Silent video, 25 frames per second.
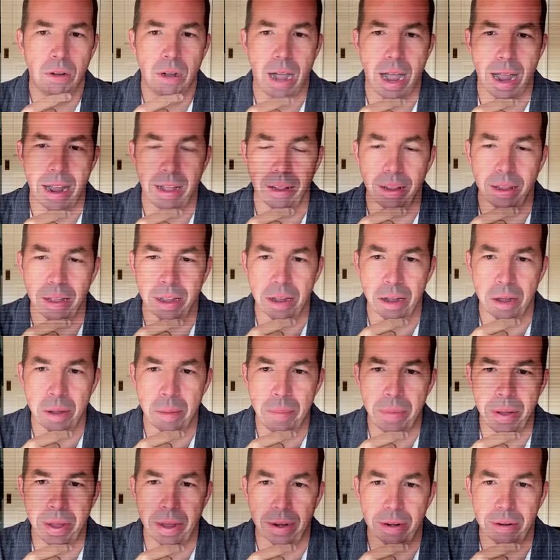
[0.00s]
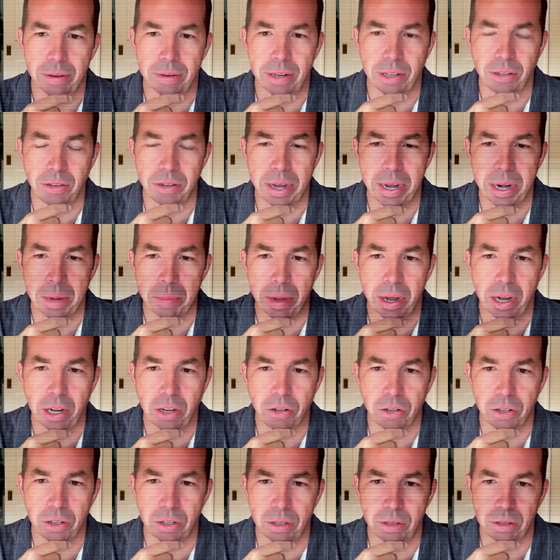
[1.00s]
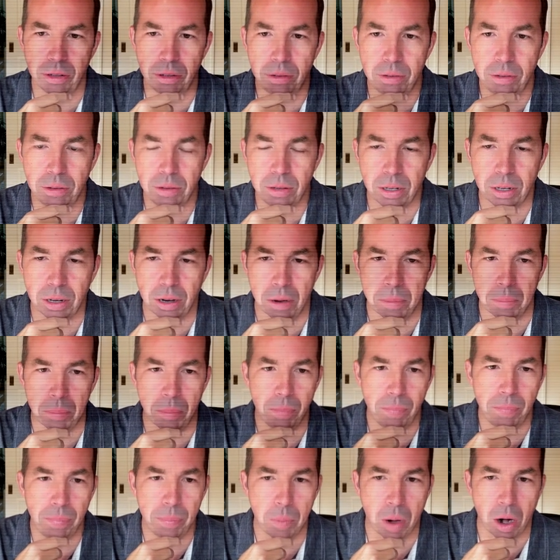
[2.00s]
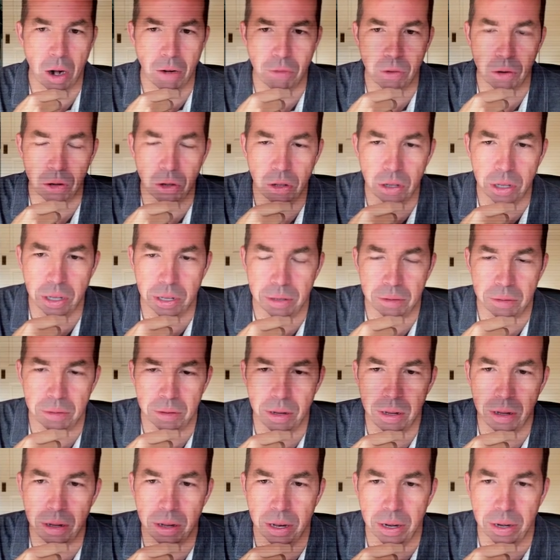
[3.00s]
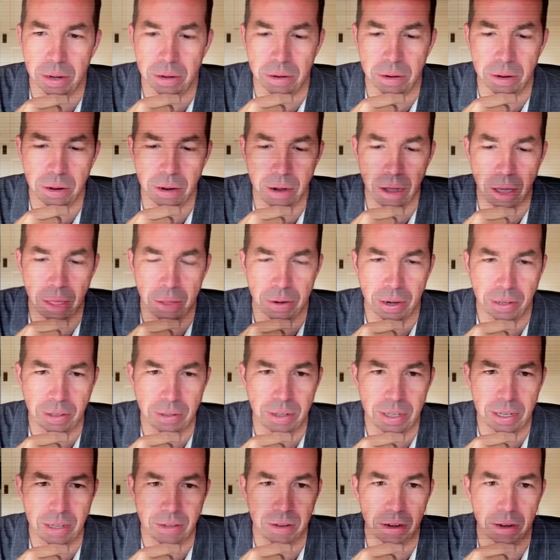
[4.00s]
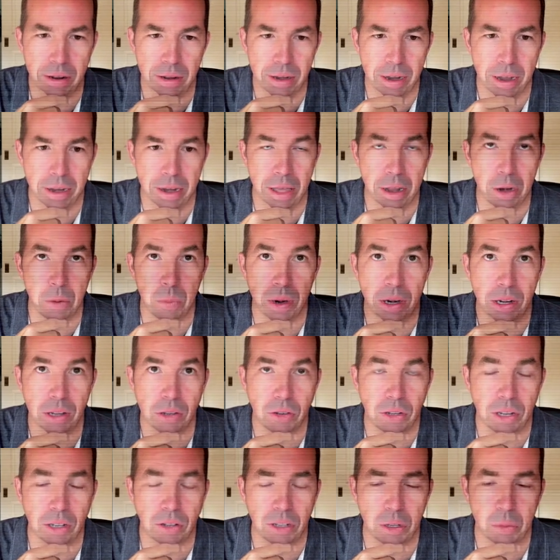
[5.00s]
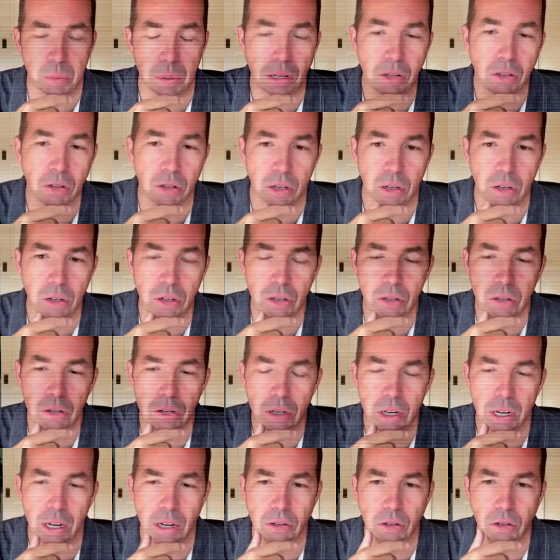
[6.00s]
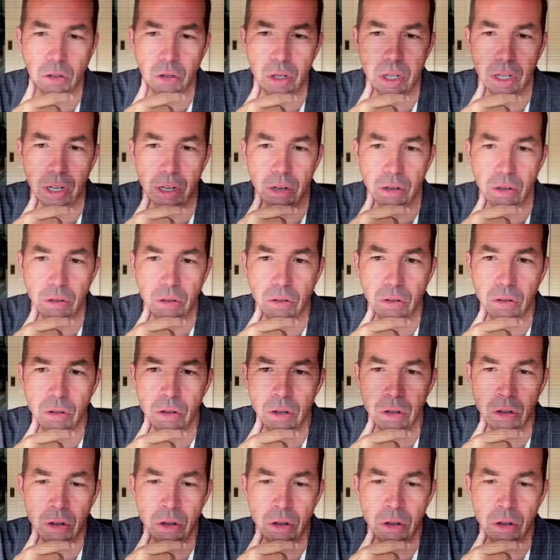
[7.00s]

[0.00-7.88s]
ILM and Disney Animation, um, Marvel, and and other entities, and, and the other one is Disney Research uh, Studios